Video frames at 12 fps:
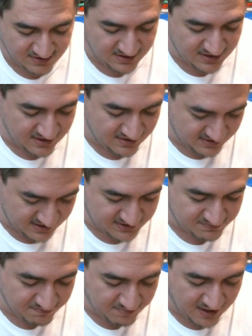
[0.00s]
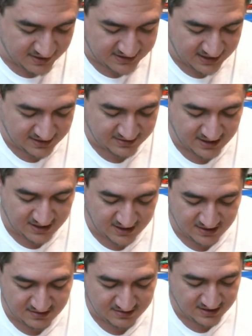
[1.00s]
Bondtech
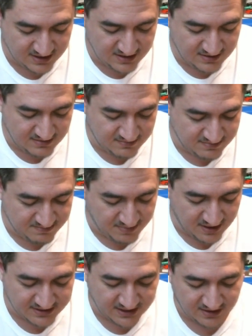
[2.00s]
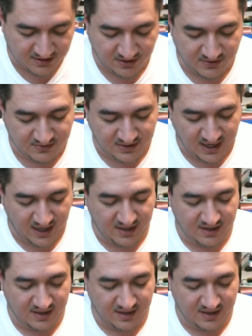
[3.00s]
thing, Bondtech clone,